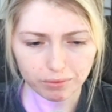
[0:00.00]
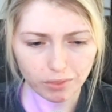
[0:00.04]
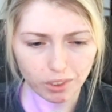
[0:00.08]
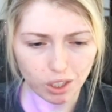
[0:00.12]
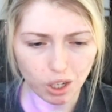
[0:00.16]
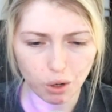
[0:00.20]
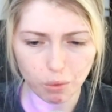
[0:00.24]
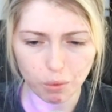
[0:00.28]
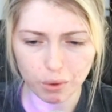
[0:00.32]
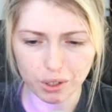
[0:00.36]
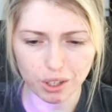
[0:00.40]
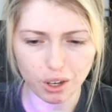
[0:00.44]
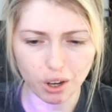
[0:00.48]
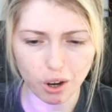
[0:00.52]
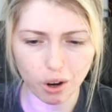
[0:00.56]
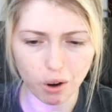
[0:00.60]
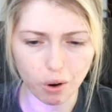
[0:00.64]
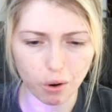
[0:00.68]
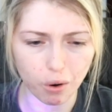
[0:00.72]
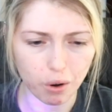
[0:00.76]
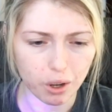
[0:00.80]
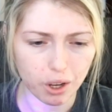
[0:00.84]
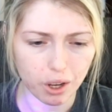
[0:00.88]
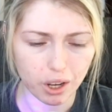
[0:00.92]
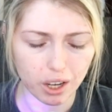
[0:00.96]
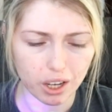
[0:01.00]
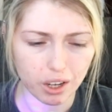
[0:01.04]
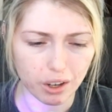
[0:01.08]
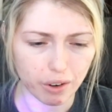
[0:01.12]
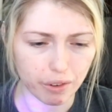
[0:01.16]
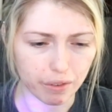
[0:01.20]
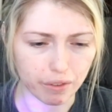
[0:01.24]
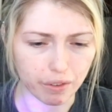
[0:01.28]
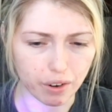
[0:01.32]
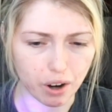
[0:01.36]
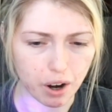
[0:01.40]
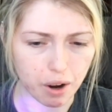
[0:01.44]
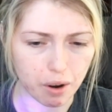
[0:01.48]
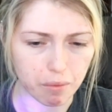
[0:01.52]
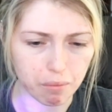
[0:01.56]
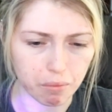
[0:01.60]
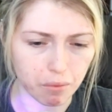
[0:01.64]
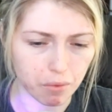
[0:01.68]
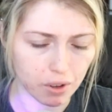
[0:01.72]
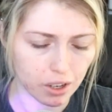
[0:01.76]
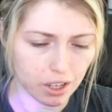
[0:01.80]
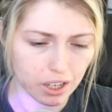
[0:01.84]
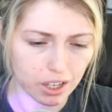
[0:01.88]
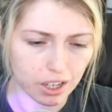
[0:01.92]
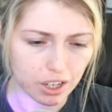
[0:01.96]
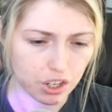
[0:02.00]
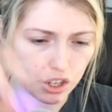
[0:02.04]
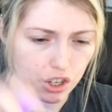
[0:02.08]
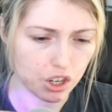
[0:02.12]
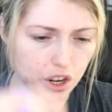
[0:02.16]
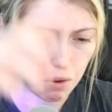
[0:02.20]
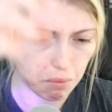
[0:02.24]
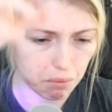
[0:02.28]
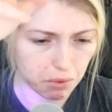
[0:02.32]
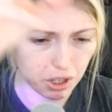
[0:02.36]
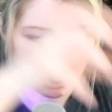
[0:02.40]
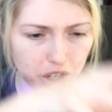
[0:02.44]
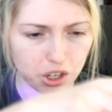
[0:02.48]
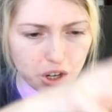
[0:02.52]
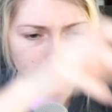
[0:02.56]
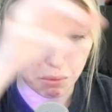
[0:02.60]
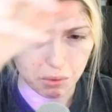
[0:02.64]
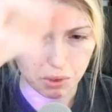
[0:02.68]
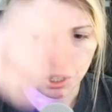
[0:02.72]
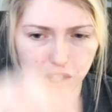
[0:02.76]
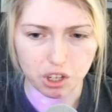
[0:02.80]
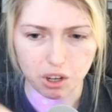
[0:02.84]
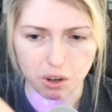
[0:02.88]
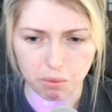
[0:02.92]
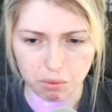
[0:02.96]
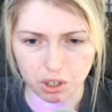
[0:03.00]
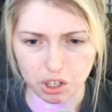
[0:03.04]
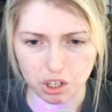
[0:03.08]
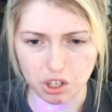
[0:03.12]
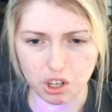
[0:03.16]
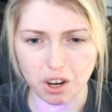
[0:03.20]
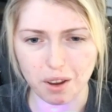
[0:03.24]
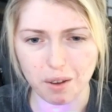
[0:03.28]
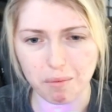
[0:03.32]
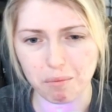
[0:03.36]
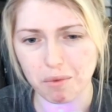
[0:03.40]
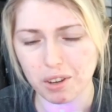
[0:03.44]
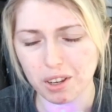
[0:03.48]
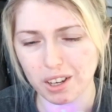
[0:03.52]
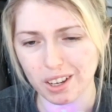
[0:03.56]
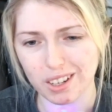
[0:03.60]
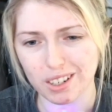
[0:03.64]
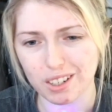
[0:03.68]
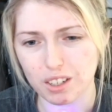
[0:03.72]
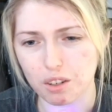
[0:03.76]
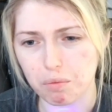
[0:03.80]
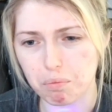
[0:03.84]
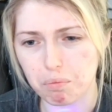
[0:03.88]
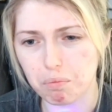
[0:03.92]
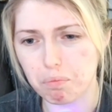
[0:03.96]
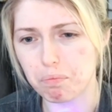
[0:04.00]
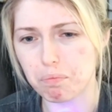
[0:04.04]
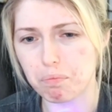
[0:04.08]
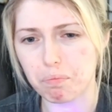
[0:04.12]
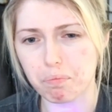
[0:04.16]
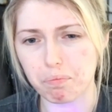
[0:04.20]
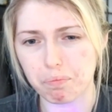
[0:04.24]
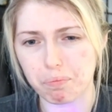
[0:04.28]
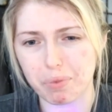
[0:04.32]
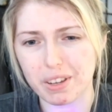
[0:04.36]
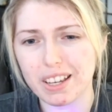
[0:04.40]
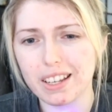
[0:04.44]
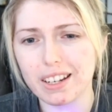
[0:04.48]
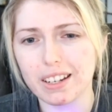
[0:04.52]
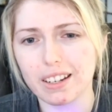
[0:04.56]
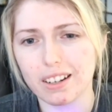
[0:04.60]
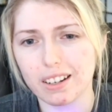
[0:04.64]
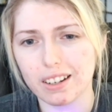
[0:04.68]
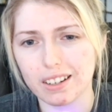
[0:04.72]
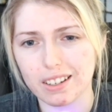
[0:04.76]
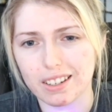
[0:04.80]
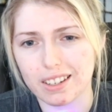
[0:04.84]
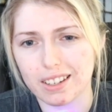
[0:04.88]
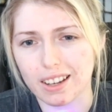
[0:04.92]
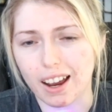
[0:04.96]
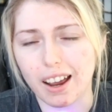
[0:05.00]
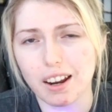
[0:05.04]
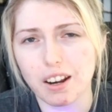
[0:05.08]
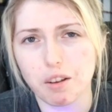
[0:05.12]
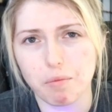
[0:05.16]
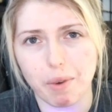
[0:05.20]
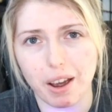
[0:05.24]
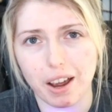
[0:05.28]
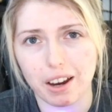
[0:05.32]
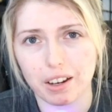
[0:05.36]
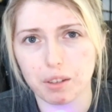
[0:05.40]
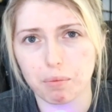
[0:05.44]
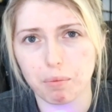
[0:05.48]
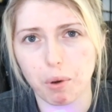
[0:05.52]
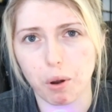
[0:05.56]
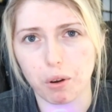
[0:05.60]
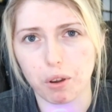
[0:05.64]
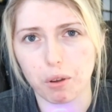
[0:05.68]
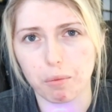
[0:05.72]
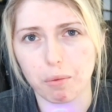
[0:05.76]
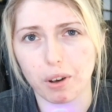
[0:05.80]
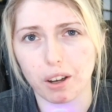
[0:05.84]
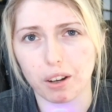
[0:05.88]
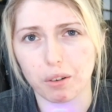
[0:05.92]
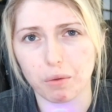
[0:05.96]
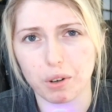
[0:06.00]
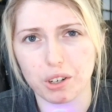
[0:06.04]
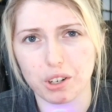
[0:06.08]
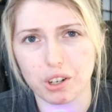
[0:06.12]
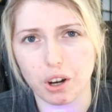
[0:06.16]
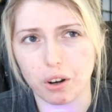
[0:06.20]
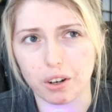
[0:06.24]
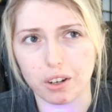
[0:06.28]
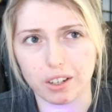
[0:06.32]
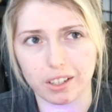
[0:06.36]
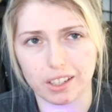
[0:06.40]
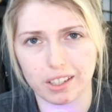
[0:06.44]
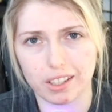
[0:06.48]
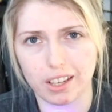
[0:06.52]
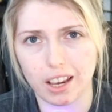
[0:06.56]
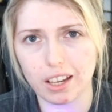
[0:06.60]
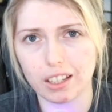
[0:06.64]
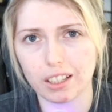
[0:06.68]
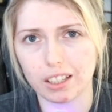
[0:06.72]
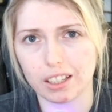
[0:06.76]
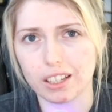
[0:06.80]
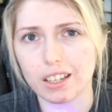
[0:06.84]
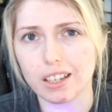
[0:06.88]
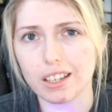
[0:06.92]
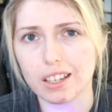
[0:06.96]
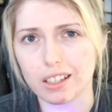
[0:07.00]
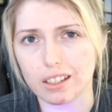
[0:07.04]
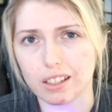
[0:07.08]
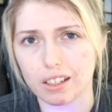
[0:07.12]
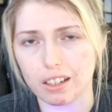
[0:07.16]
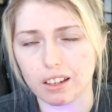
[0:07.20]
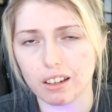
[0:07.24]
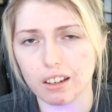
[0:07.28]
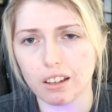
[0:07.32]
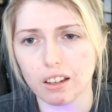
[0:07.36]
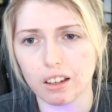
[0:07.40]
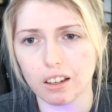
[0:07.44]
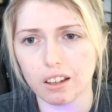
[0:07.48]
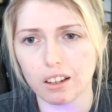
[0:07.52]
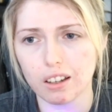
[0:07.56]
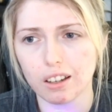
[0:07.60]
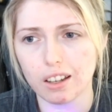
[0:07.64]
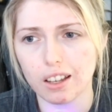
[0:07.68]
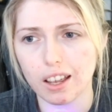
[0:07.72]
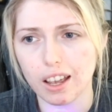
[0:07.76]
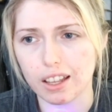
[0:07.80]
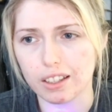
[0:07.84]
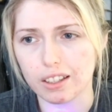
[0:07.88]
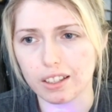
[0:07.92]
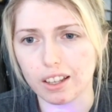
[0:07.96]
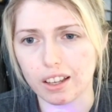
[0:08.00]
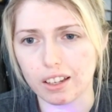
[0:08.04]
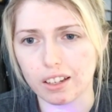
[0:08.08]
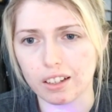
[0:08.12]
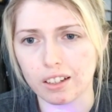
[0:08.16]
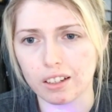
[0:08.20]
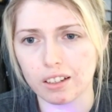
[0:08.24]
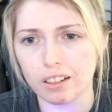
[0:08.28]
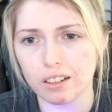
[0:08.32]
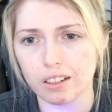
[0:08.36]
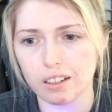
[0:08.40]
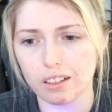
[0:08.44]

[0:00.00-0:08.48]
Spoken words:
was go from gym to gym to gym to gym to beat Dynamax Pokemon, which are insanely easy. And then...